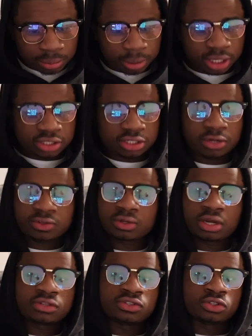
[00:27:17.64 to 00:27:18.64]
because he also
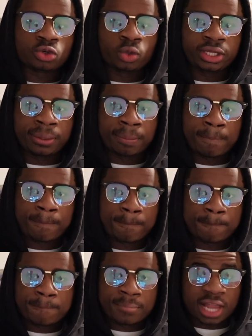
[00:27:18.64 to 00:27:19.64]
lost his queen.
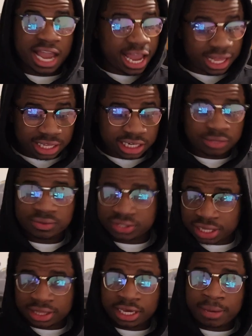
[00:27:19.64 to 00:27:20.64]
And then he
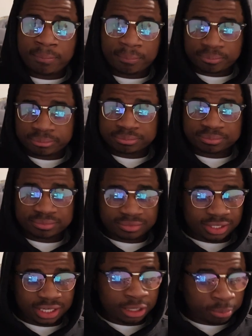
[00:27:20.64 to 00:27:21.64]
resigned the game.
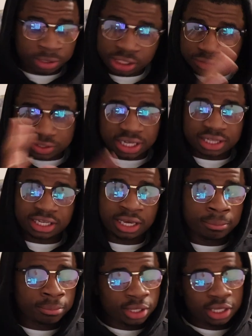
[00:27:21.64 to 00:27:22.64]
He completely resigned the
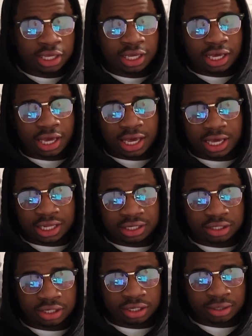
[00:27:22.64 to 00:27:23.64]
game.
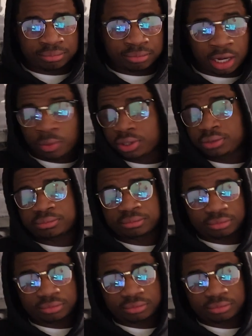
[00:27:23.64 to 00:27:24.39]
And I won.